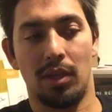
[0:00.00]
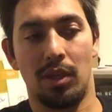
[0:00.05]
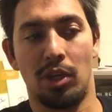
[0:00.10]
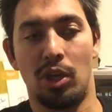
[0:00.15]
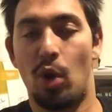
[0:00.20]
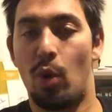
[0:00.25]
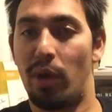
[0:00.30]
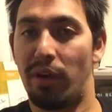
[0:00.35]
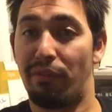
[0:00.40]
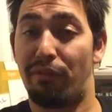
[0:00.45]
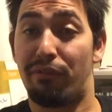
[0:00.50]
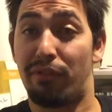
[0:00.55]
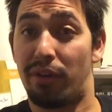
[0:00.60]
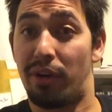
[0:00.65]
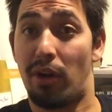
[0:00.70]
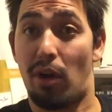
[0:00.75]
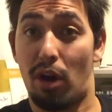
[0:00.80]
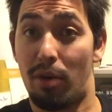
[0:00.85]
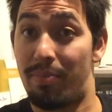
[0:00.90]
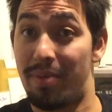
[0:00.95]
going for
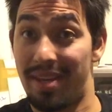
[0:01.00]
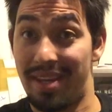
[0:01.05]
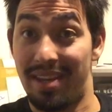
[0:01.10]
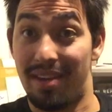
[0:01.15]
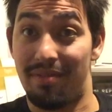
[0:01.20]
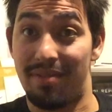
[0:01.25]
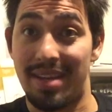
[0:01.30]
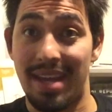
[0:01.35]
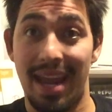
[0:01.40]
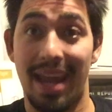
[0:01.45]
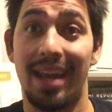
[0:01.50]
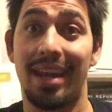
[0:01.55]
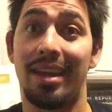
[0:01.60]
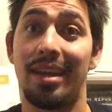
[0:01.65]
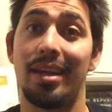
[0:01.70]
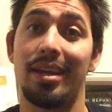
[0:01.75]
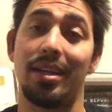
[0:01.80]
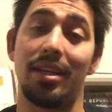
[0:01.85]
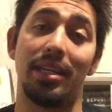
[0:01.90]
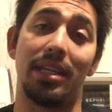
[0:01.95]
an RPE of 10
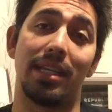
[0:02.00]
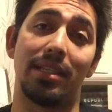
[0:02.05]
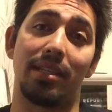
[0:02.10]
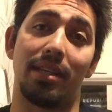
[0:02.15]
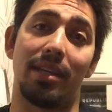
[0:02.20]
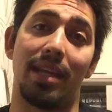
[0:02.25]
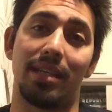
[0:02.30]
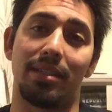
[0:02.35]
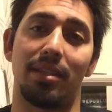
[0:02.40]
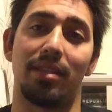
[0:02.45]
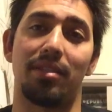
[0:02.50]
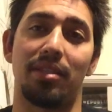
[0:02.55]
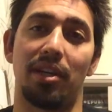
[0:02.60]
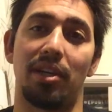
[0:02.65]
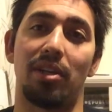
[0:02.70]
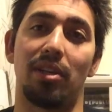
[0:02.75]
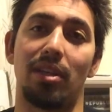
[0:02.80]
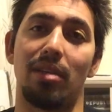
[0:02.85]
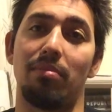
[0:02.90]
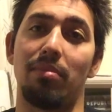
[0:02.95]
doesn't
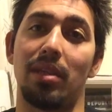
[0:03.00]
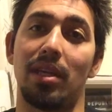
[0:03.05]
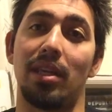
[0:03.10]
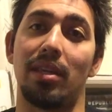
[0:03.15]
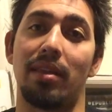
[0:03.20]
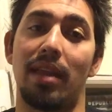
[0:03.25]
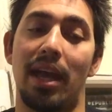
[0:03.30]
necessarily mean